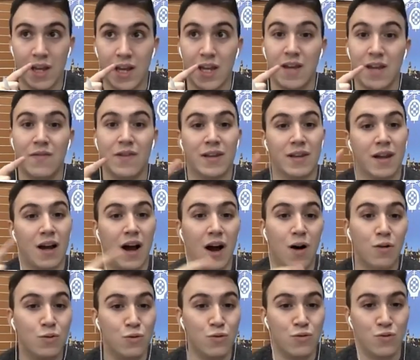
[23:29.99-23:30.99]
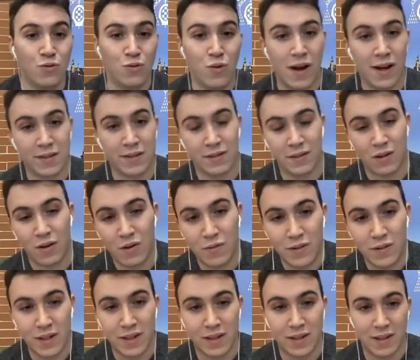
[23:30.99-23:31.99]
even how do you act
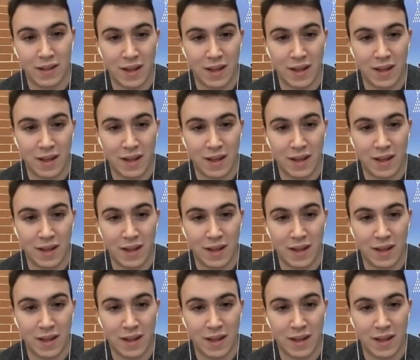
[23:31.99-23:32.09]
over